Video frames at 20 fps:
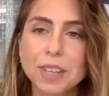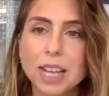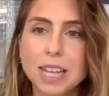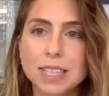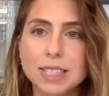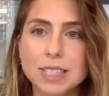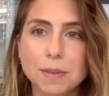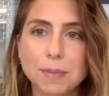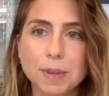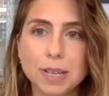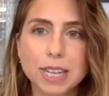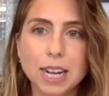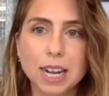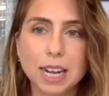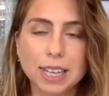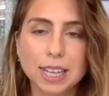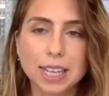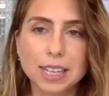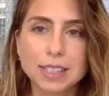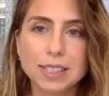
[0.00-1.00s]

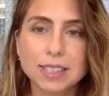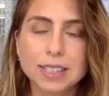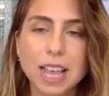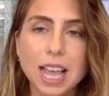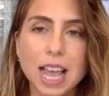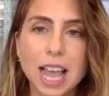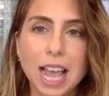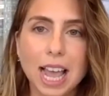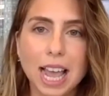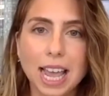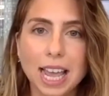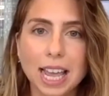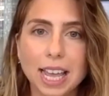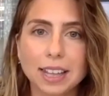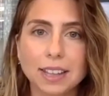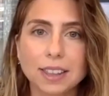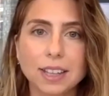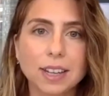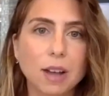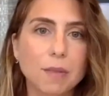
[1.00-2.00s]
Stamatakis,
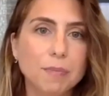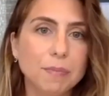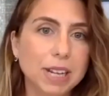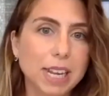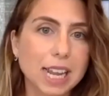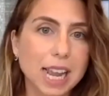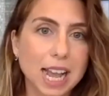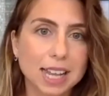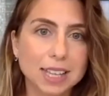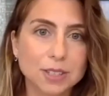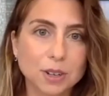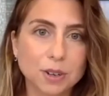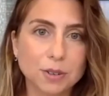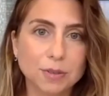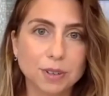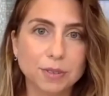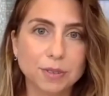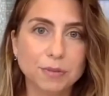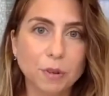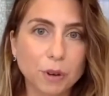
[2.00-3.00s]
and the company has
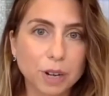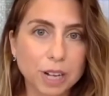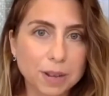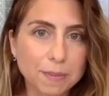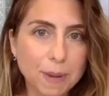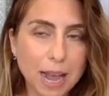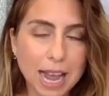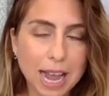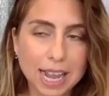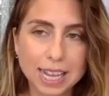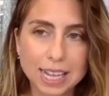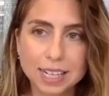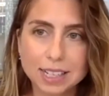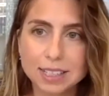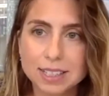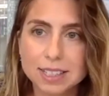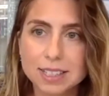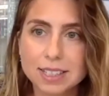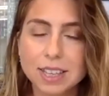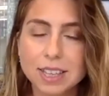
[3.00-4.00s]
over 40
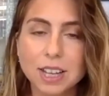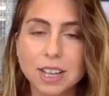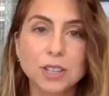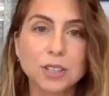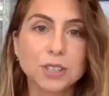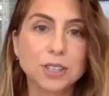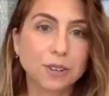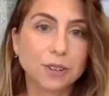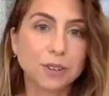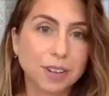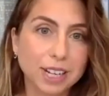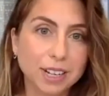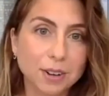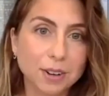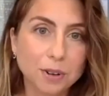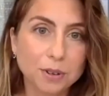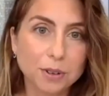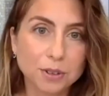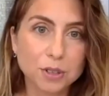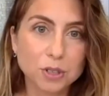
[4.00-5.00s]
patents. Serene
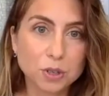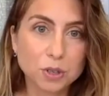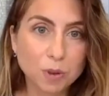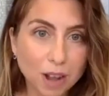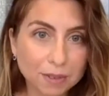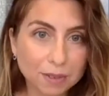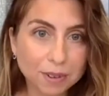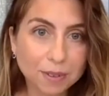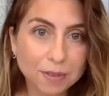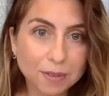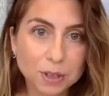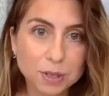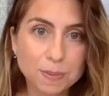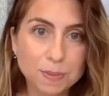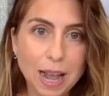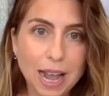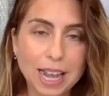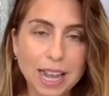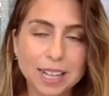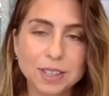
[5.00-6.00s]
holds 12 of those
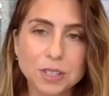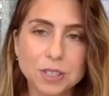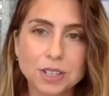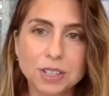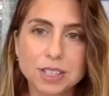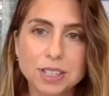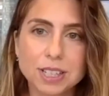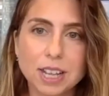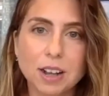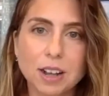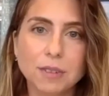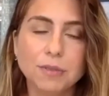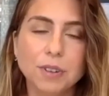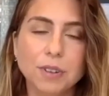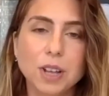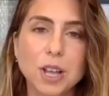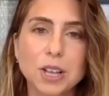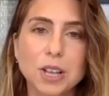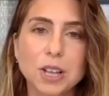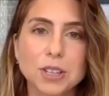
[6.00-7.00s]
patents herself.
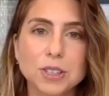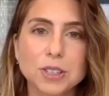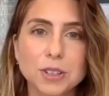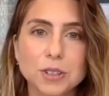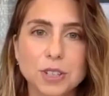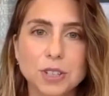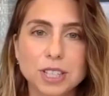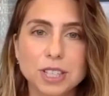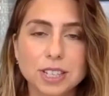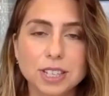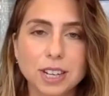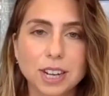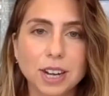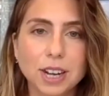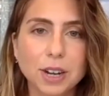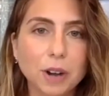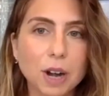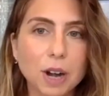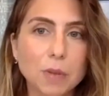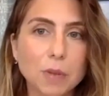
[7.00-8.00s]
So just an
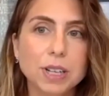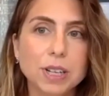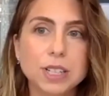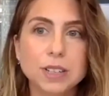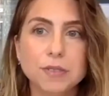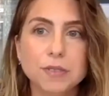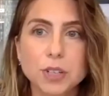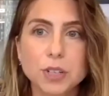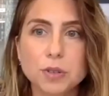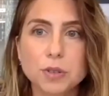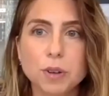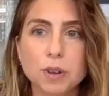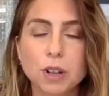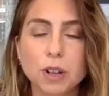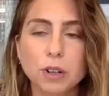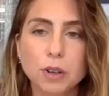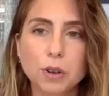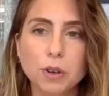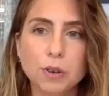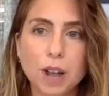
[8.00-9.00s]
incredible
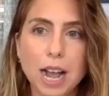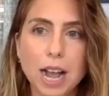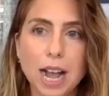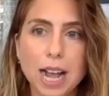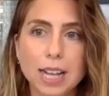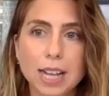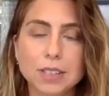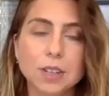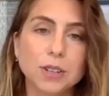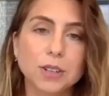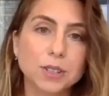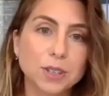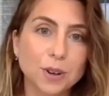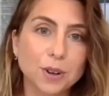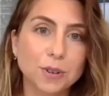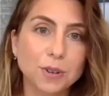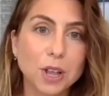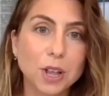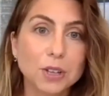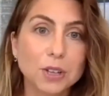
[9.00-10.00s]
individual who has
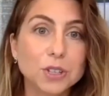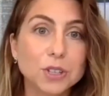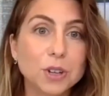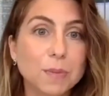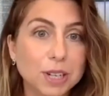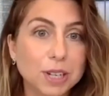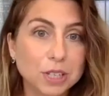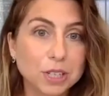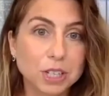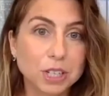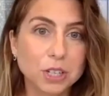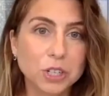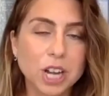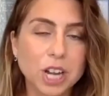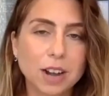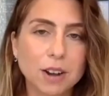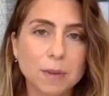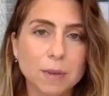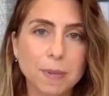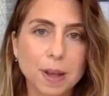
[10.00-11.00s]
also so much to
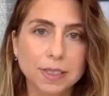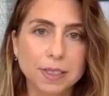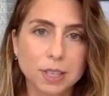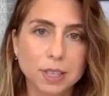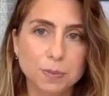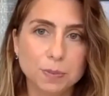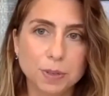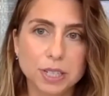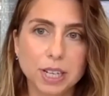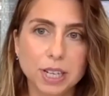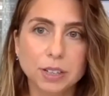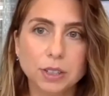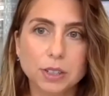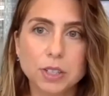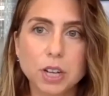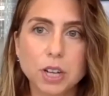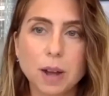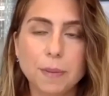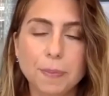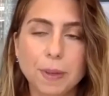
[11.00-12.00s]
share about this particular
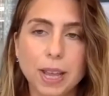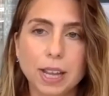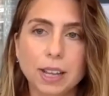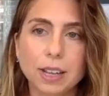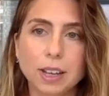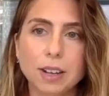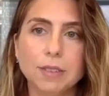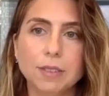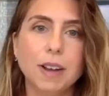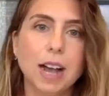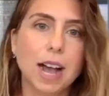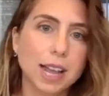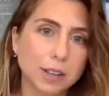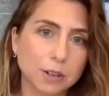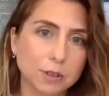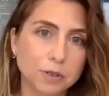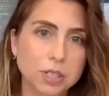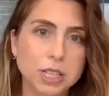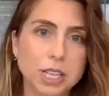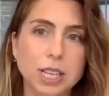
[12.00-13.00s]
topic of
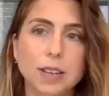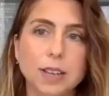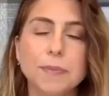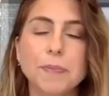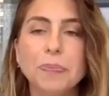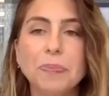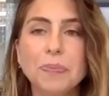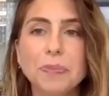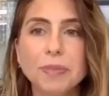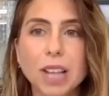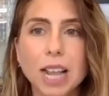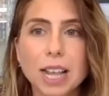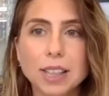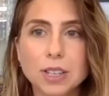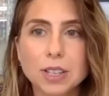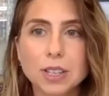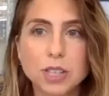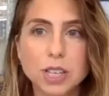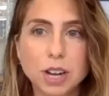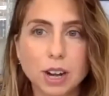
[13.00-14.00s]
IoT in
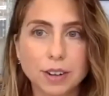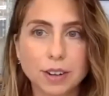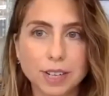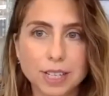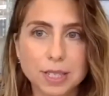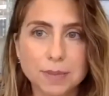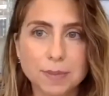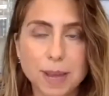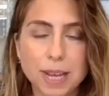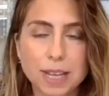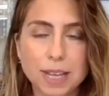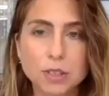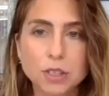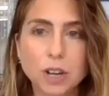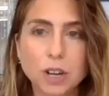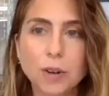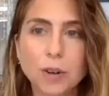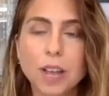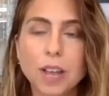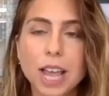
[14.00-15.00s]
the CRE space.
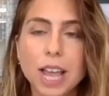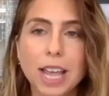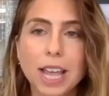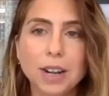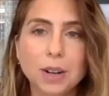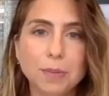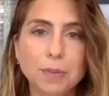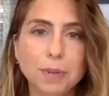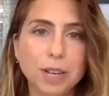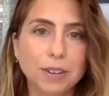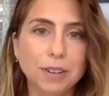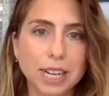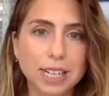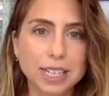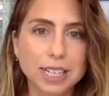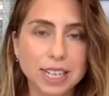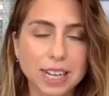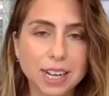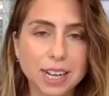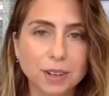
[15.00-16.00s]
So it'll be great
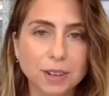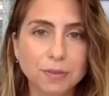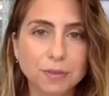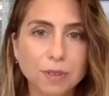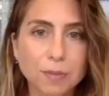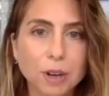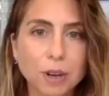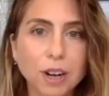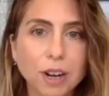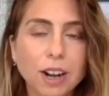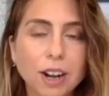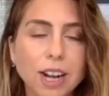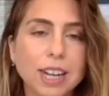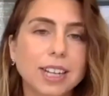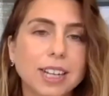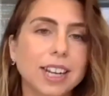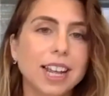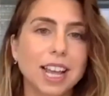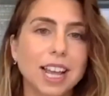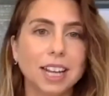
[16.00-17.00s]
to hear from her,
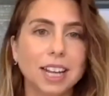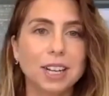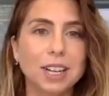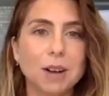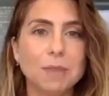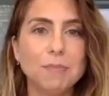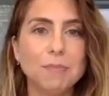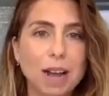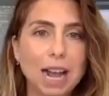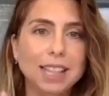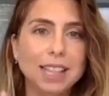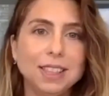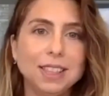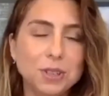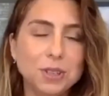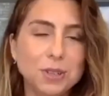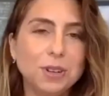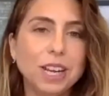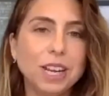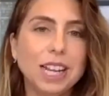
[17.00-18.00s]
and combine the
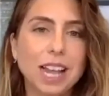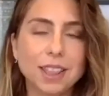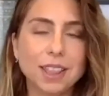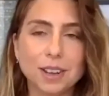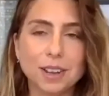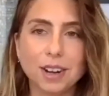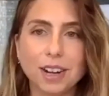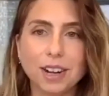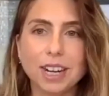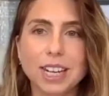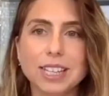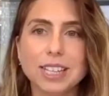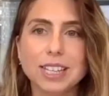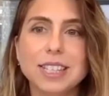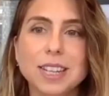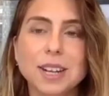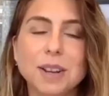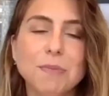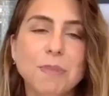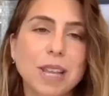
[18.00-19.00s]
two together. It's
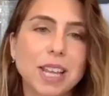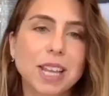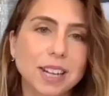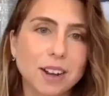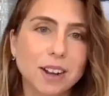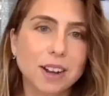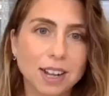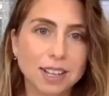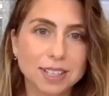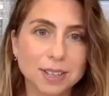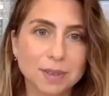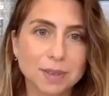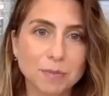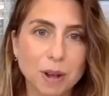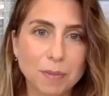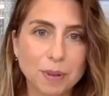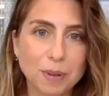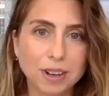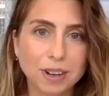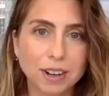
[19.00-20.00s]
going to be an awesome
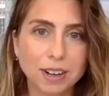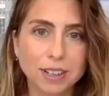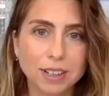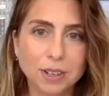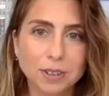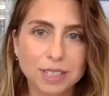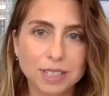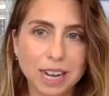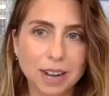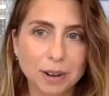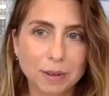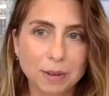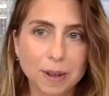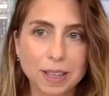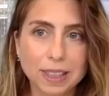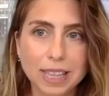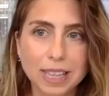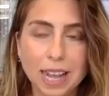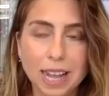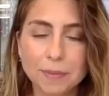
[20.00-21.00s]
webinar, no doubt
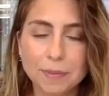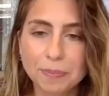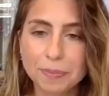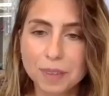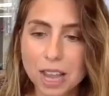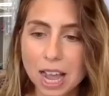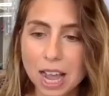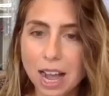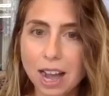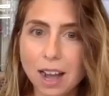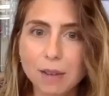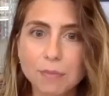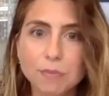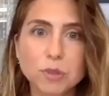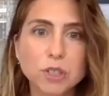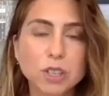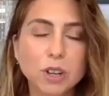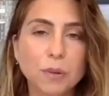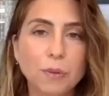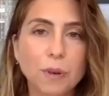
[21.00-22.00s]
about that.
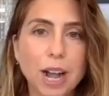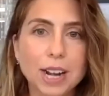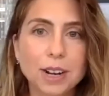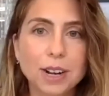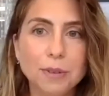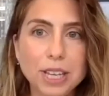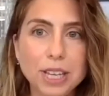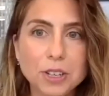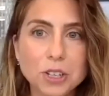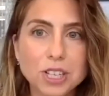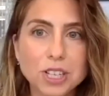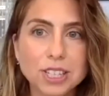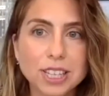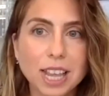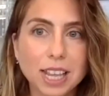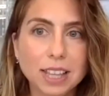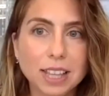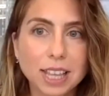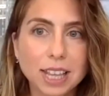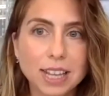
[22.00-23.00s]
So why don't we just
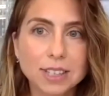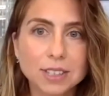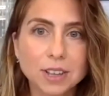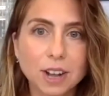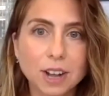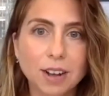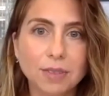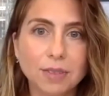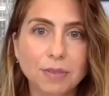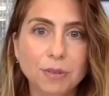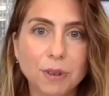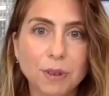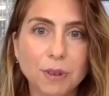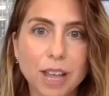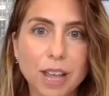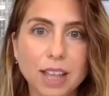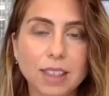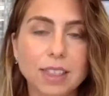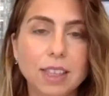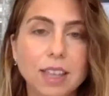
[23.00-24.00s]
kick things off
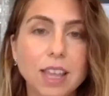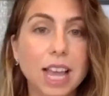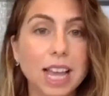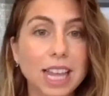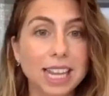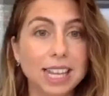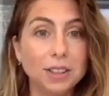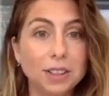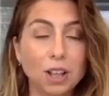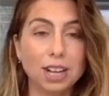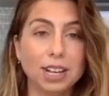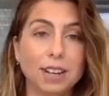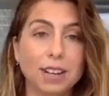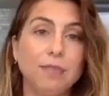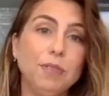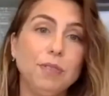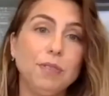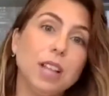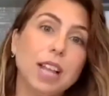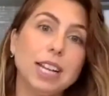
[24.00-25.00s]
with Ilan, if
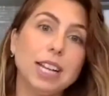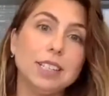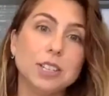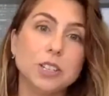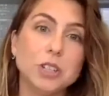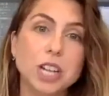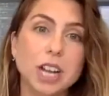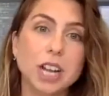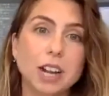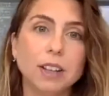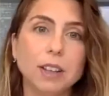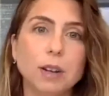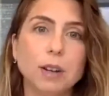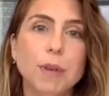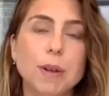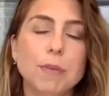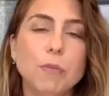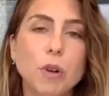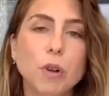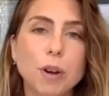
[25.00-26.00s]
you'd like to share a little
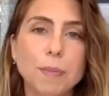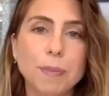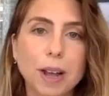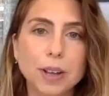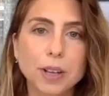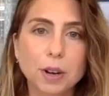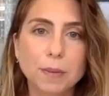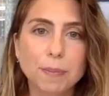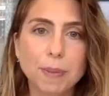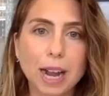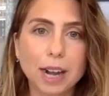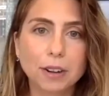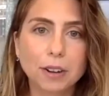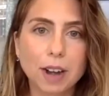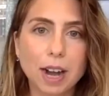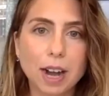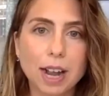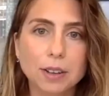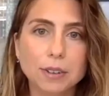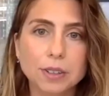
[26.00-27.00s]
bit more about your
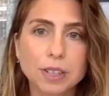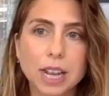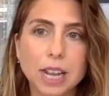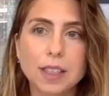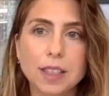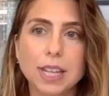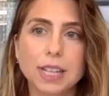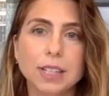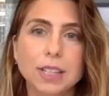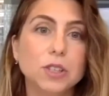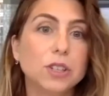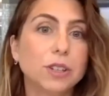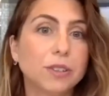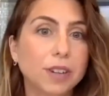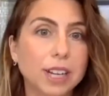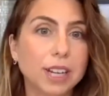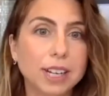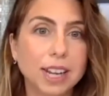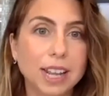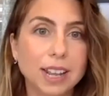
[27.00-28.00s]
background, and then
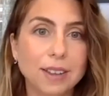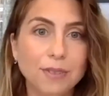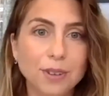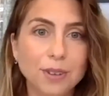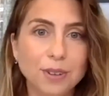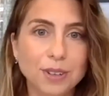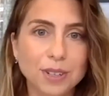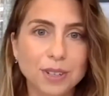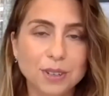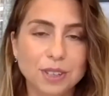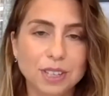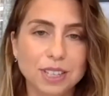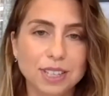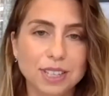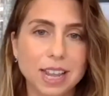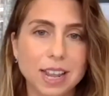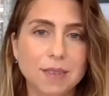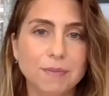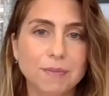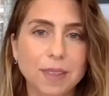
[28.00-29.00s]
Serene, if you could do the
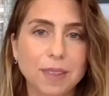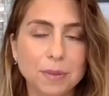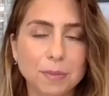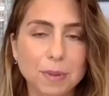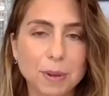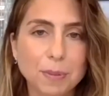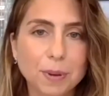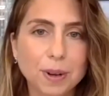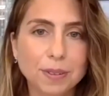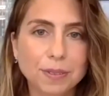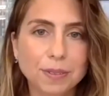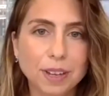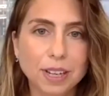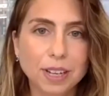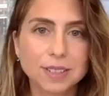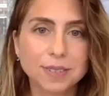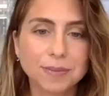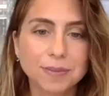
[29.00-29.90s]
same, that would be perfect.